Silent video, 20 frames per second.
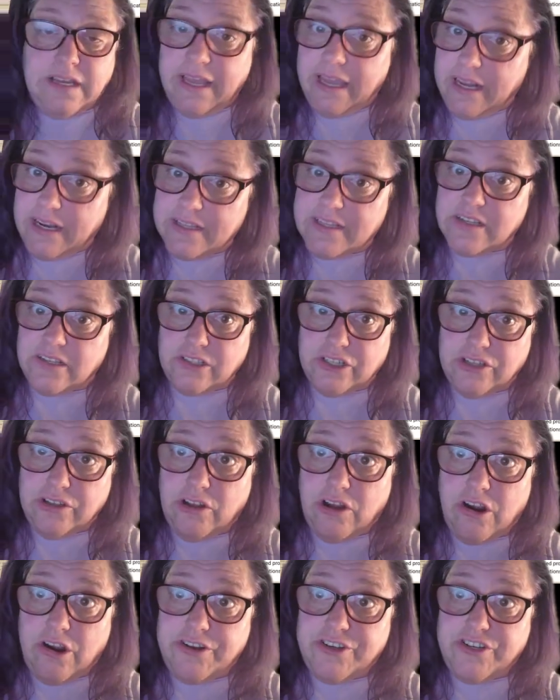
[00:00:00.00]
And it's a
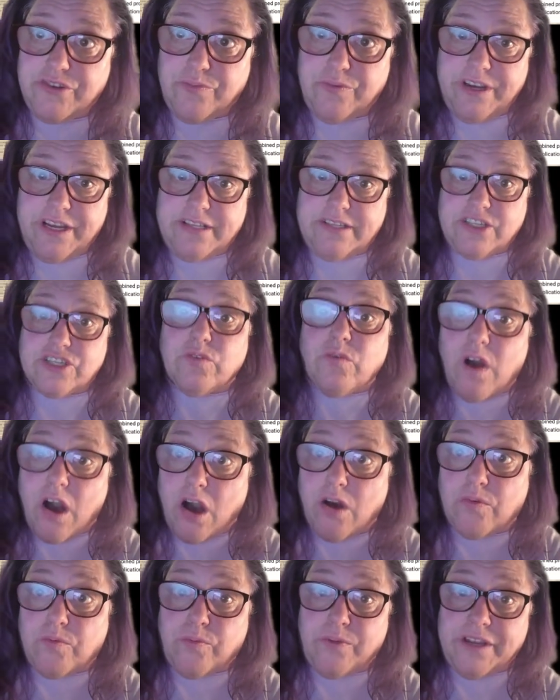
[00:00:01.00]
little hard to read, so
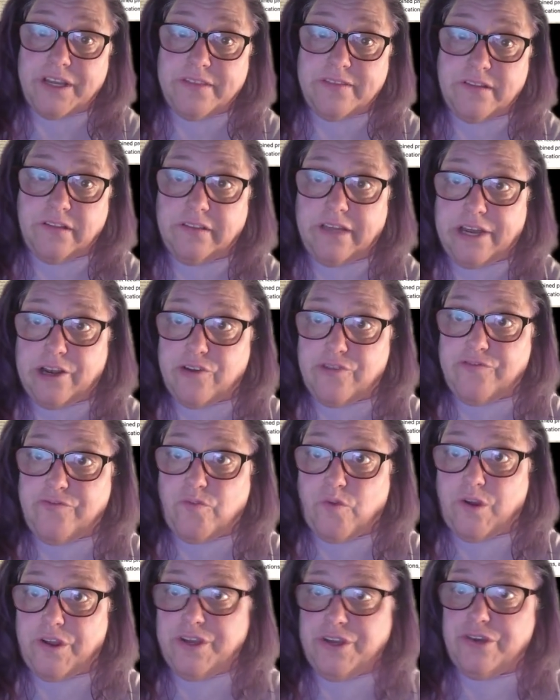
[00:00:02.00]
I'll read the letter
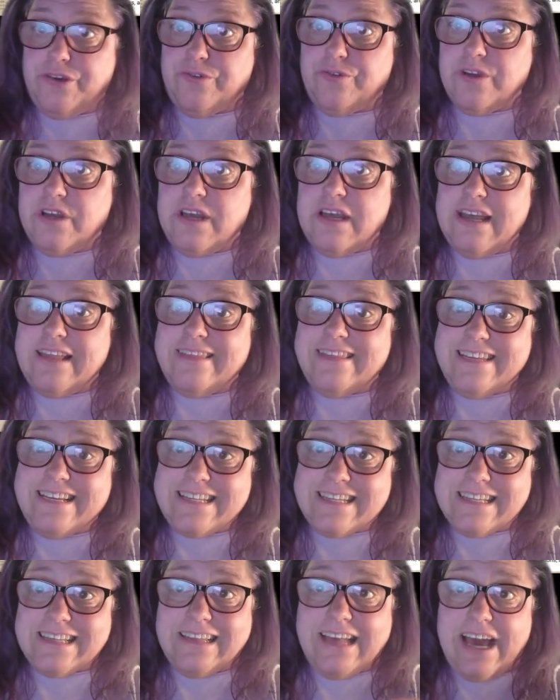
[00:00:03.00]
for you.
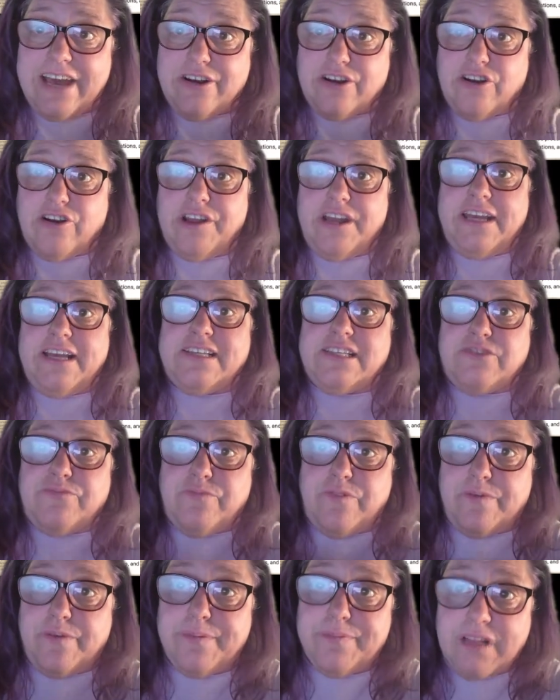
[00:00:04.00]
This letter is
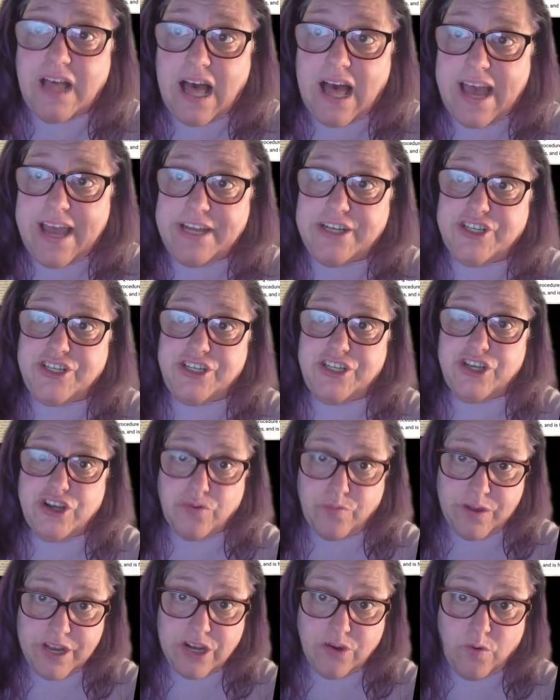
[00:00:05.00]
in reply to
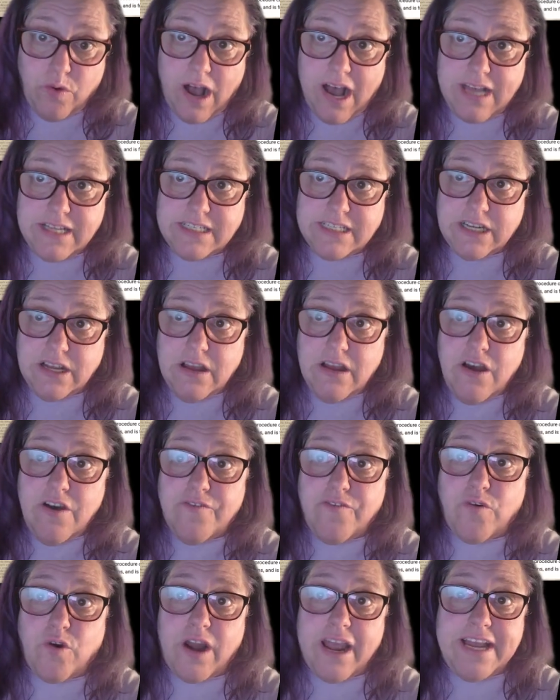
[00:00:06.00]
your request
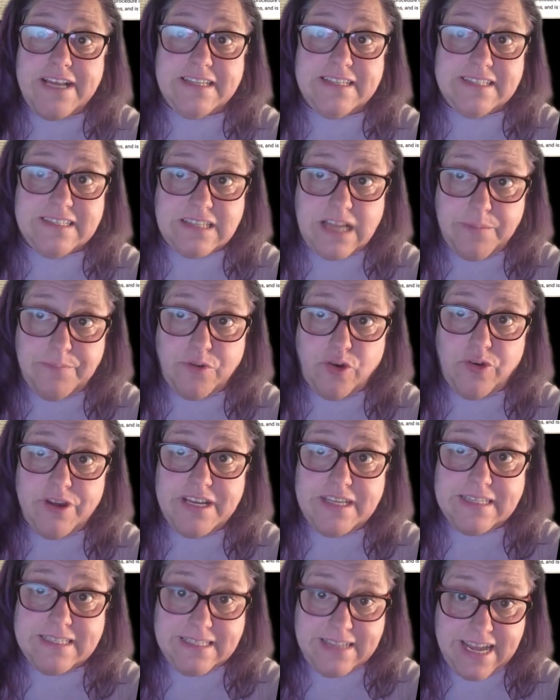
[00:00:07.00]
for a
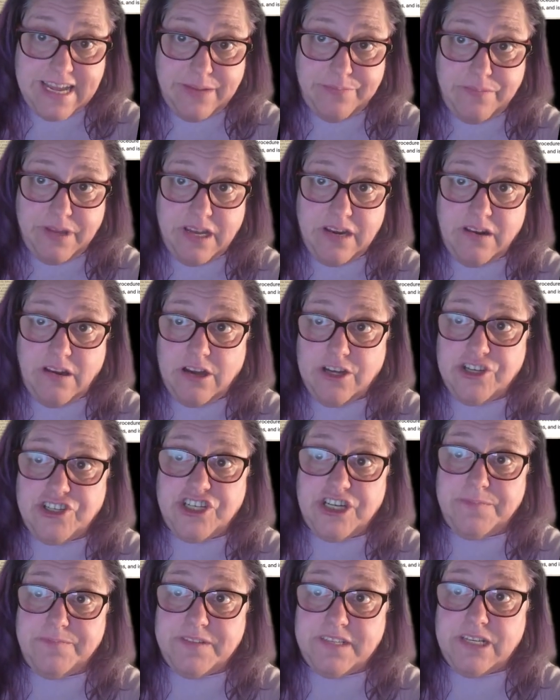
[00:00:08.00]
summary statement on
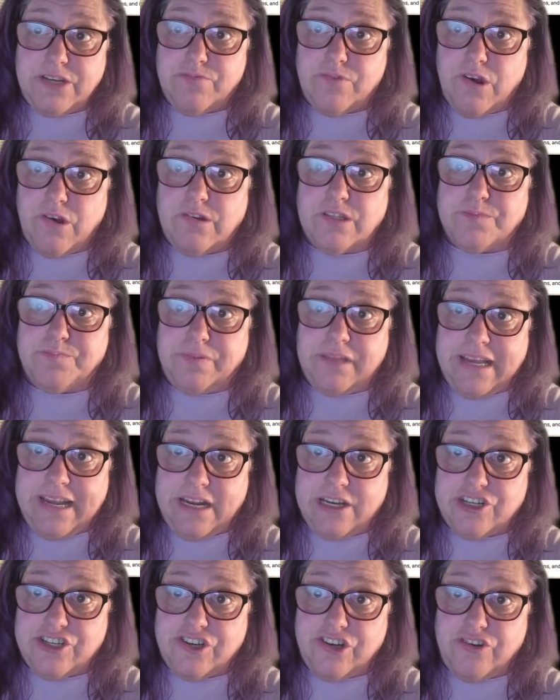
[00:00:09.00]
Gypsy Rose
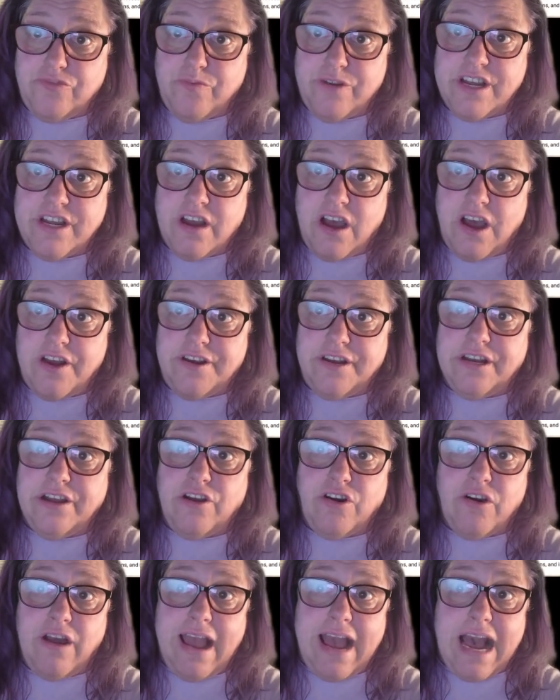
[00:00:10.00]
Blanchard regarding
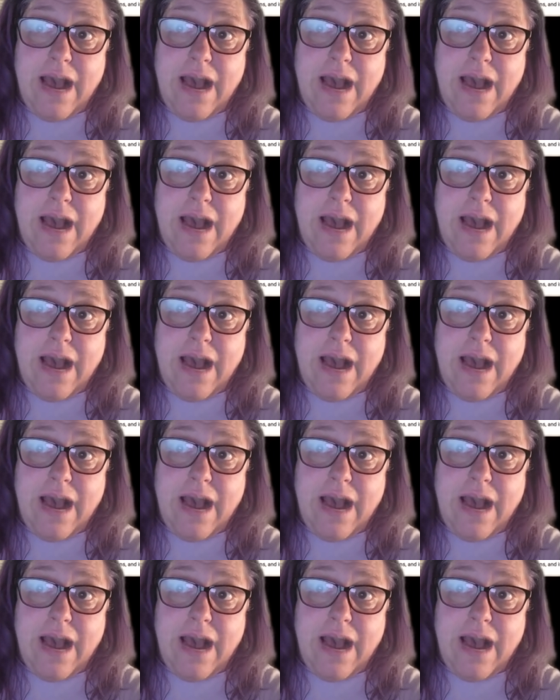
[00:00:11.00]
her